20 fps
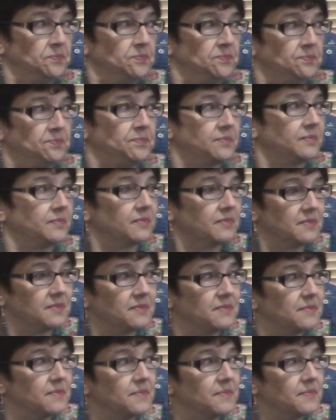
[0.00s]

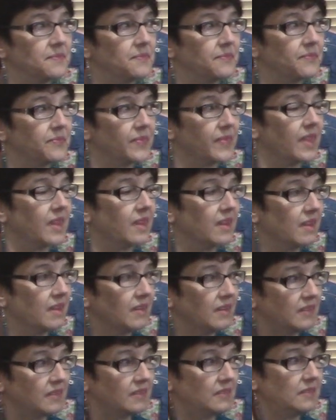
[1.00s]

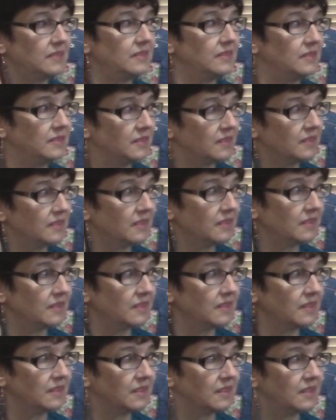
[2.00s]

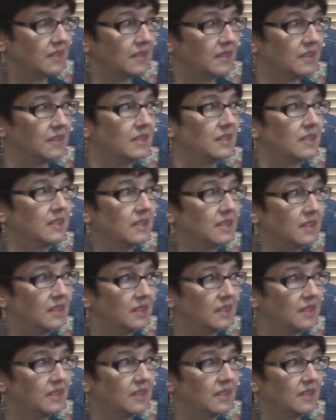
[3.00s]

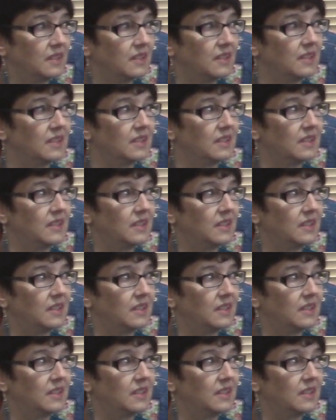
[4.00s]
[no speech]